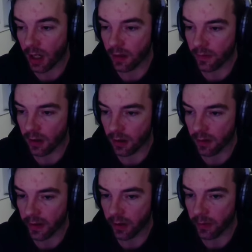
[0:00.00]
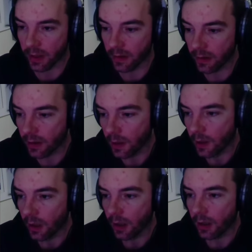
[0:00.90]
of our value in the end.
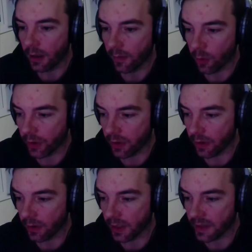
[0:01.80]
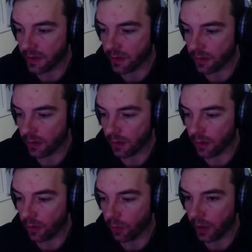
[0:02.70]
And then what we do is
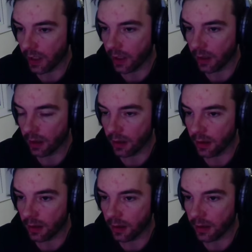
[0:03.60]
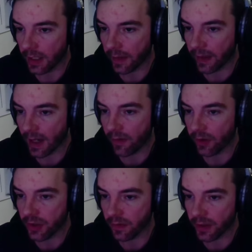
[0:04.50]
we get the
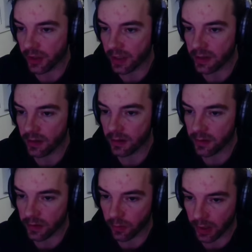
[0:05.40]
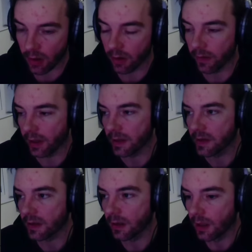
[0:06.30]
average of each distance. So we get all of
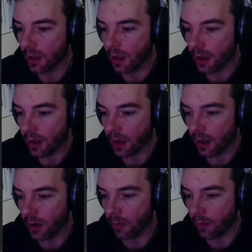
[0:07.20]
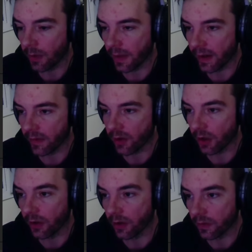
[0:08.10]
these, and then I've got
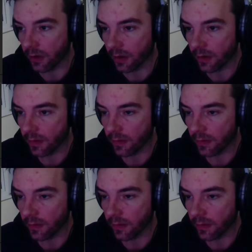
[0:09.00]
another